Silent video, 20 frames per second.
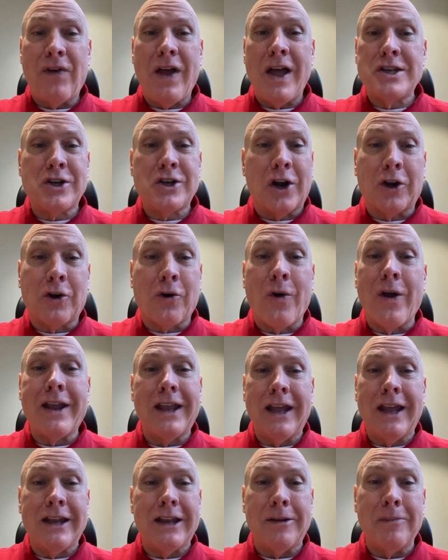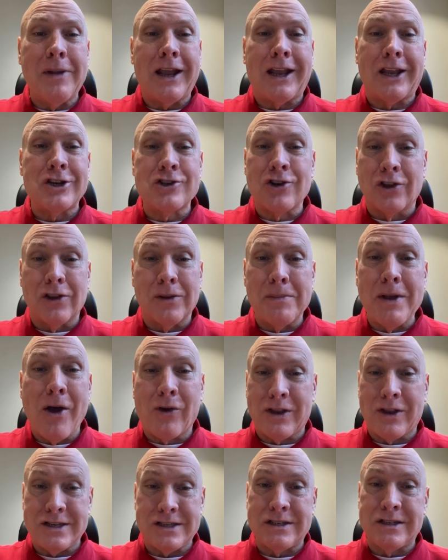feds aren't going in and making sure the mail
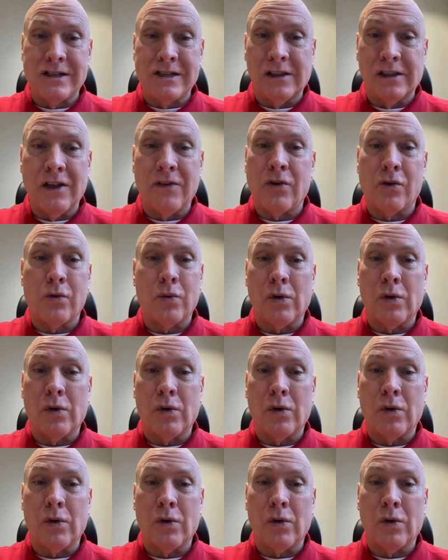gets delivered